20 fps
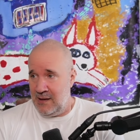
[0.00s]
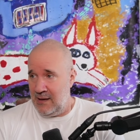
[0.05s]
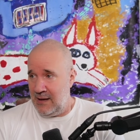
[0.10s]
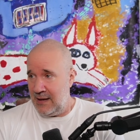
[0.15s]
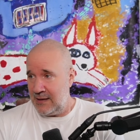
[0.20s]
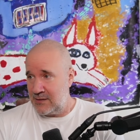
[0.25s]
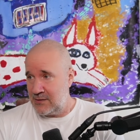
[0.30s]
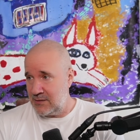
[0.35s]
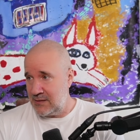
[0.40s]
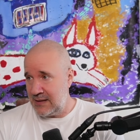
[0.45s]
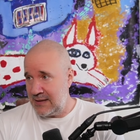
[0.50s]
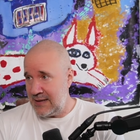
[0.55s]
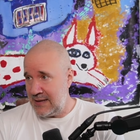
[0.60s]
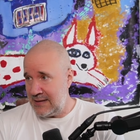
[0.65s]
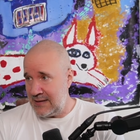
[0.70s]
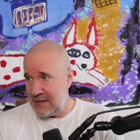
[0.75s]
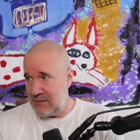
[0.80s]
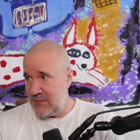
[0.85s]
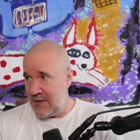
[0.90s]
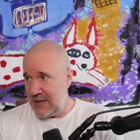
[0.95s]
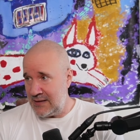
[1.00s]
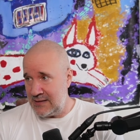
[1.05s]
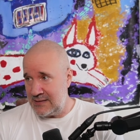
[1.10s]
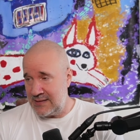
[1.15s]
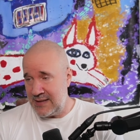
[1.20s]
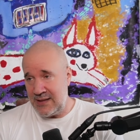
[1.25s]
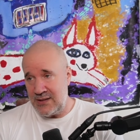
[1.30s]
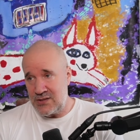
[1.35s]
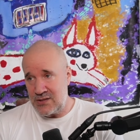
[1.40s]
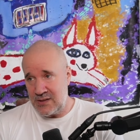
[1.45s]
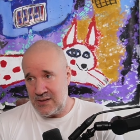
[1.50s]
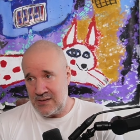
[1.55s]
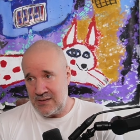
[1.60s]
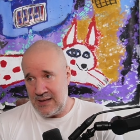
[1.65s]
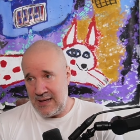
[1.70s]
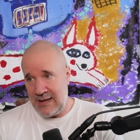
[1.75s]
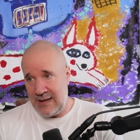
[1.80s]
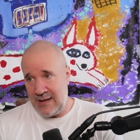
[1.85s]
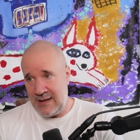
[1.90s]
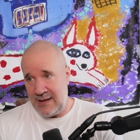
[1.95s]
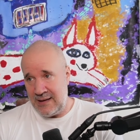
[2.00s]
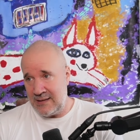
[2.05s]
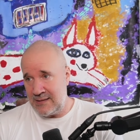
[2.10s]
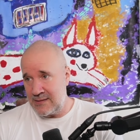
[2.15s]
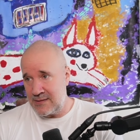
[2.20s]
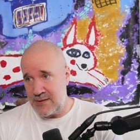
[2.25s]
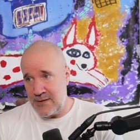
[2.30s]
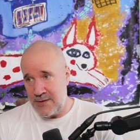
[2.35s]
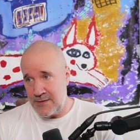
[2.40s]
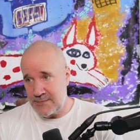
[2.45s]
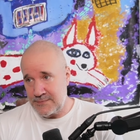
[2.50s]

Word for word: I couldn't get any validation, and